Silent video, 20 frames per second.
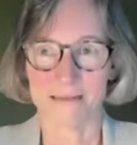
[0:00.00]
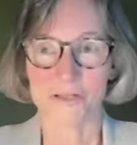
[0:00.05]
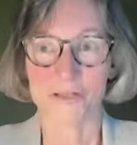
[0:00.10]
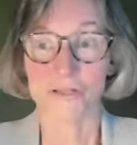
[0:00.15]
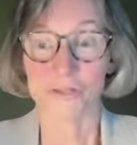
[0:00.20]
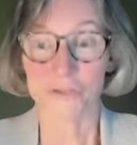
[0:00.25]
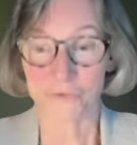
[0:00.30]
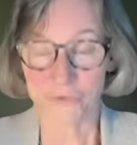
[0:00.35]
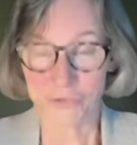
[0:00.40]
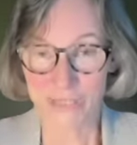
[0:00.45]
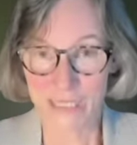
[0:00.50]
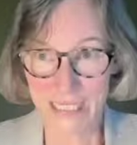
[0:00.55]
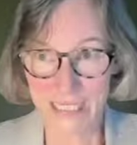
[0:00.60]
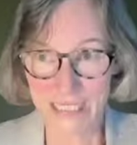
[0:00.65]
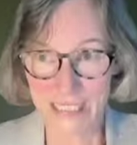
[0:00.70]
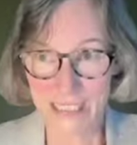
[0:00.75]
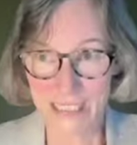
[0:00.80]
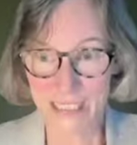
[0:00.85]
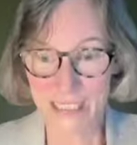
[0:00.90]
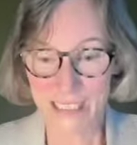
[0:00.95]
so
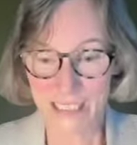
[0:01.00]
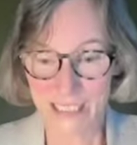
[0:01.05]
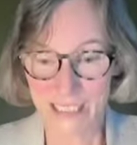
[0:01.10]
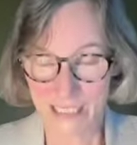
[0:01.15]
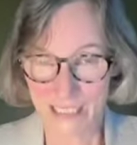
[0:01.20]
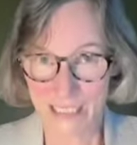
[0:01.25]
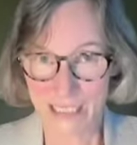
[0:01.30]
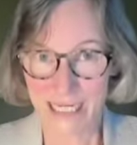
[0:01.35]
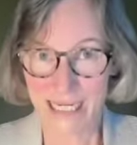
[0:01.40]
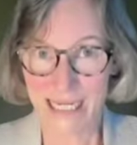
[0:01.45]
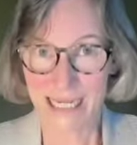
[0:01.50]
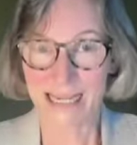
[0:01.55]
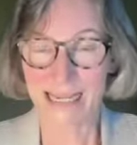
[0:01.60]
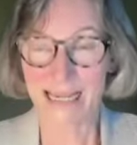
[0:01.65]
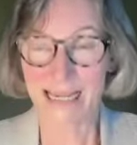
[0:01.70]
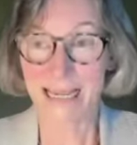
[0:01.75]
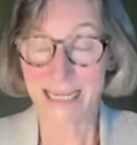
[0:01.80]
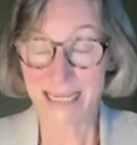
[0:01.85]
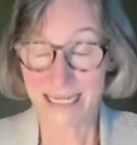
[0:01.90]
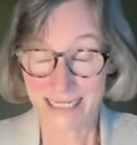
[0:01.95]
that
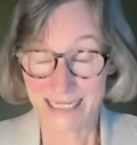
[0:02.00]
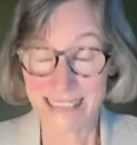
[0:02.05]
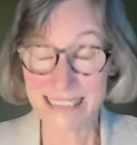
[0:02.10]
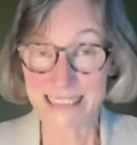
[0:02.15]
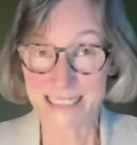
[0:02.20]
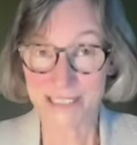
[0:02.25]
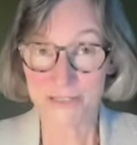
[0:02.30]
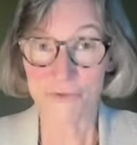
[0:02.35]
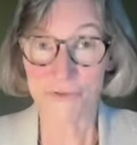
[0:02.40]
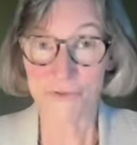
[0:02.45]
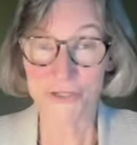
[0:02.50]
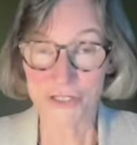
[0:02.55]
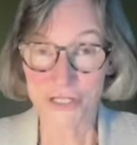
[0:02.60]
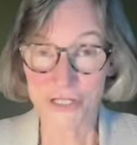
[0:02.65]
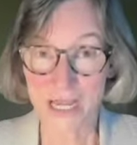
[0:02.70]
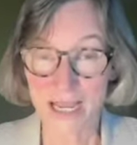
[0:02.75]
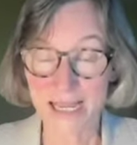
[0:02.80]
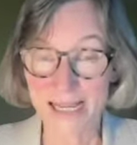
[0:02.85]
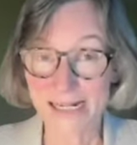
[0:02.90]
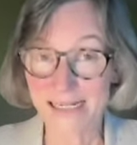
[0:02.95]
I can see your
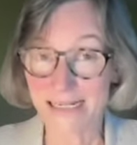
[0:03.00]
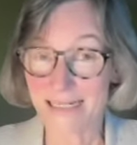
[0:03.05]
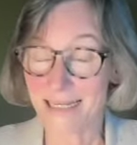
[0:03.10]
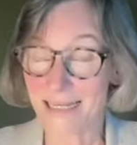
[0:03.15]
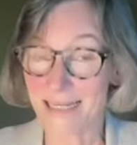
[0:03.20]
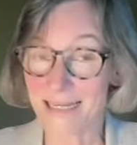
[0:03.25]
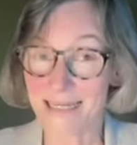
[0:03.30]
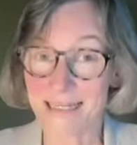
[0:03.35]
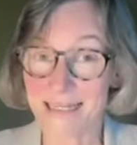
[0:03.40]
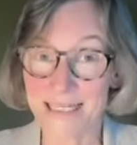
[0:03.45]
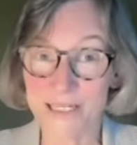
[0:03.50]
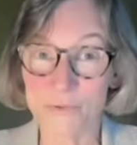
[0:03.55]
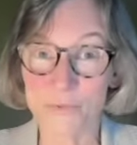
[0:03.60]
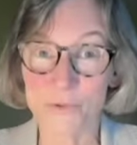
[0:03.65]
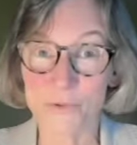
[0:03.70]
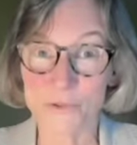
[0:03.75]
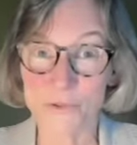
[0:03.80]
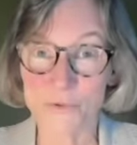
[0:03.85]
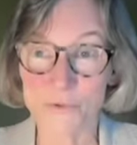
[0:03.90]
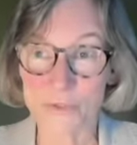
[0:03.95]
child and I can hear
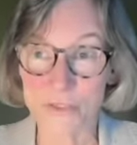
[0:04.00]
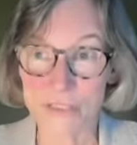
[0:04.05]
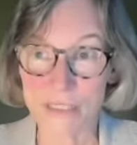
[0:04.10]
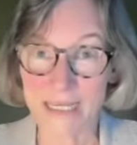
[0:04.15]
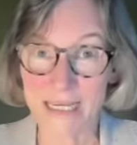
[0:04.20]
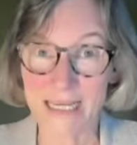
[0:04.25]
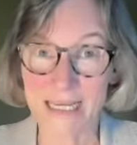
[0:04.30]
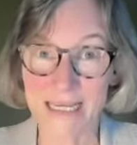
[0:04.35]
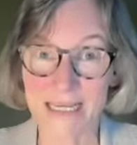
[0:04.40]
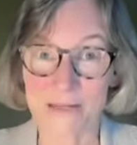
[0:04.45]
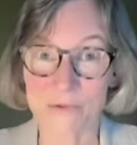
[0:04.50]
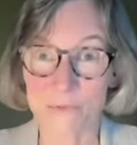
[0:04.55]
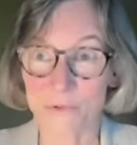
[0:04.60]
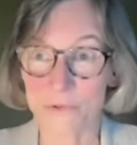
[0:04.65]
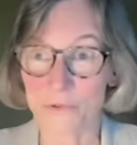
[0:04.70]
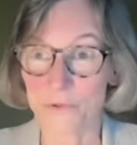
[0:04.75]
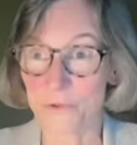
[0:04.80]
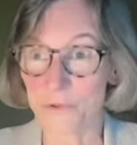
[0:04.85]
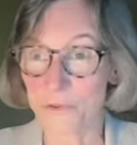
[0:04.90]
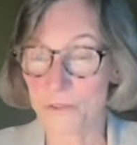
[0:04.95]
what you say and
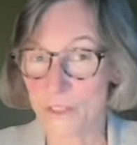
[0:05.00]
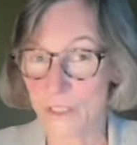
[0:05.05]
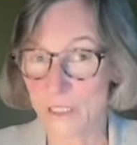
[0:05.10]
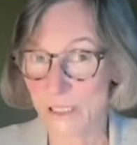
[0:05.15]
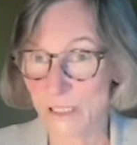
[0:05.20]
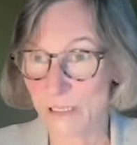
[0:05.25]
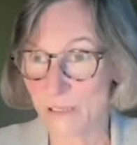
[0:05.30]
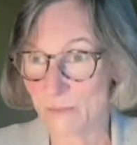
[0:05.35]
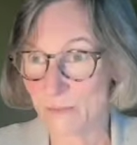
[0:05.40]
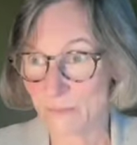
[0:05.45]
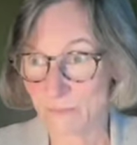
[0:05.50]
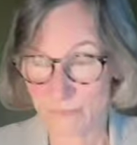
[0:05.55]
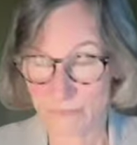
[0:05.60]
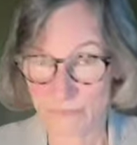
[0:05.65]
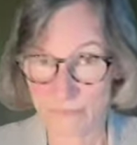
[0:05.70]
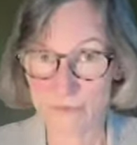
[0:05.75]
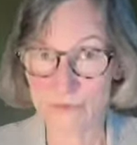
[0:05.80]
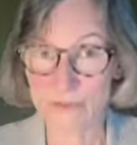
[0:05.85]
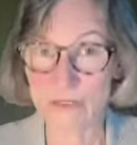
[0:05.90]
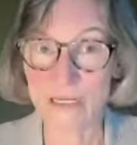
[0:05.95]
what your child
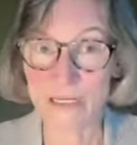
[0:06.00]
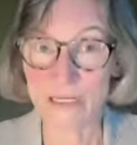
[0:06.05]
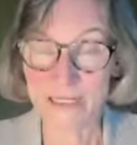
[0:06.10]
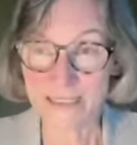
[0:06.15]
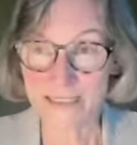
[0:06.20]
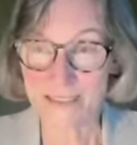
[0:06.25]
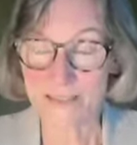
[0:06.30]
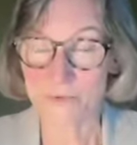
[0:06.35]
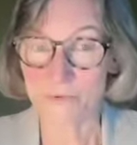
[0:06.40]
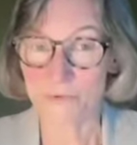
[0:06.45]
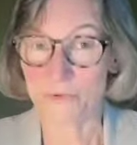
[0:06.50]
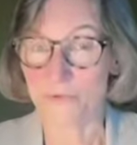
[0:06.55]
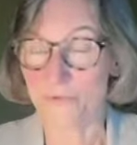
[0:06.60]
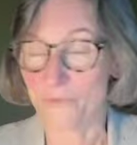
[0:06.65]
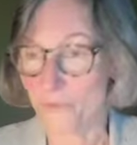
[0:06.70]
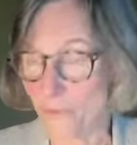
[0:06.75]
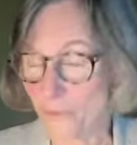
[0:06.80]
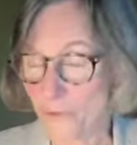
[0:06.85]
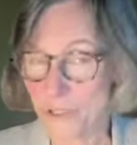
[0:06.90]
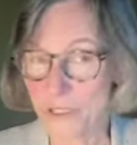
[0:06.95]
does or
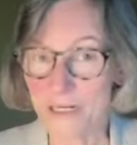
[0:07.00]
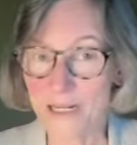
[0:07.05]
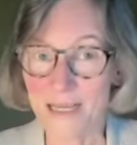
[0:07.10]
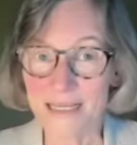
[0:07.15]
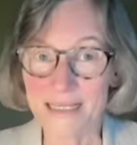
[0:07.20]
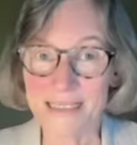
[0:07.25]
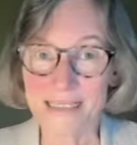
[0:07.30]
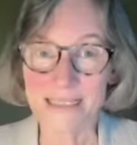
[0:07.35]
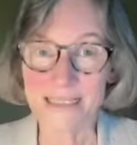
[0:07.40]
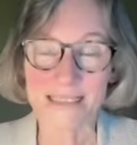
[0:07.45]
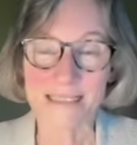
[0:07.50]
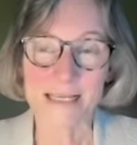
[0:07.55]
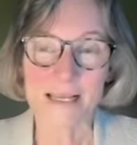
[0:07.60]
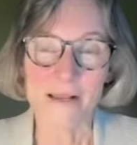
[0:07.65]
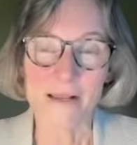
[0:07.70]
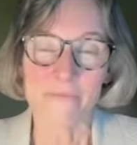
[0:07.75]
vocalizes.